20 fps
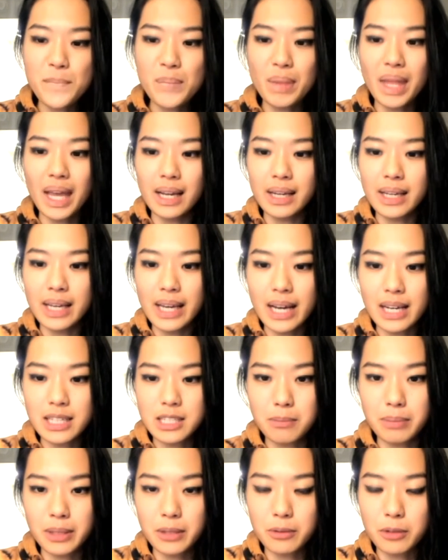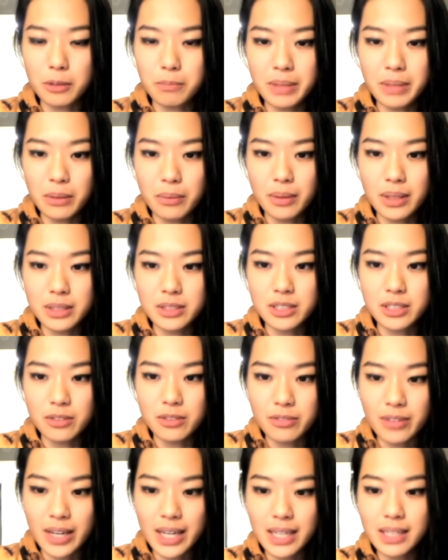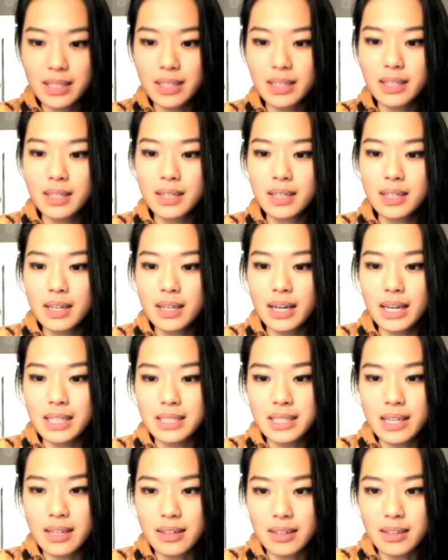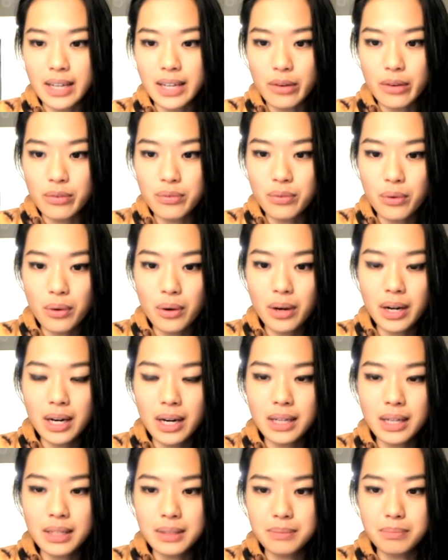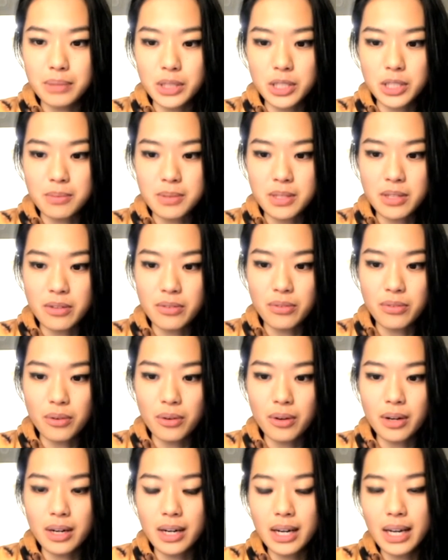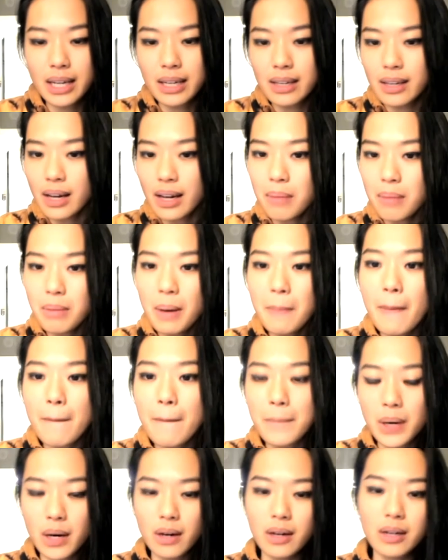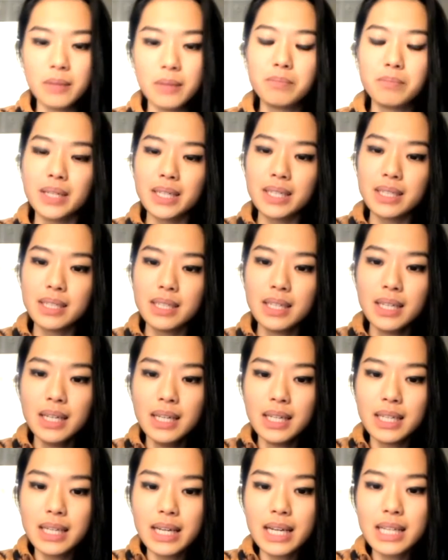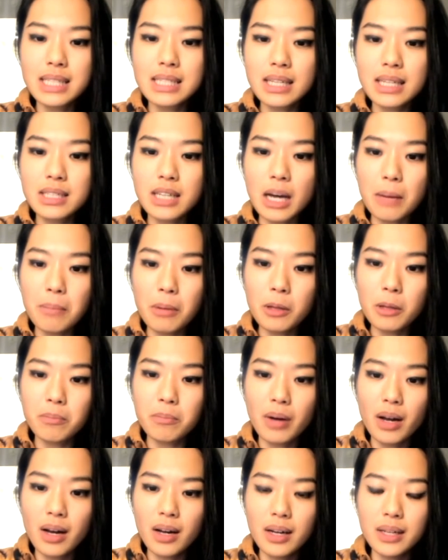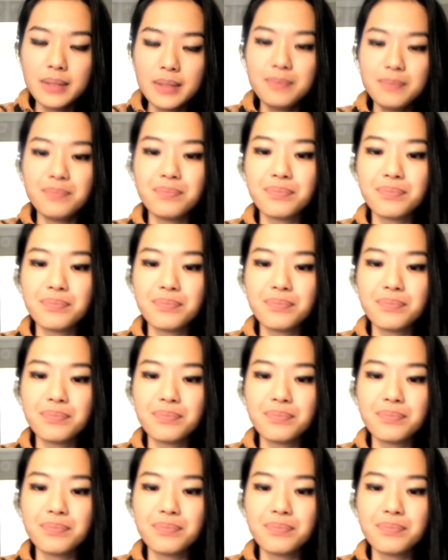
and he has to play rook b1 to defend. I take on a4, bishop c4, and I'm up a pawn, but it's a double pawn,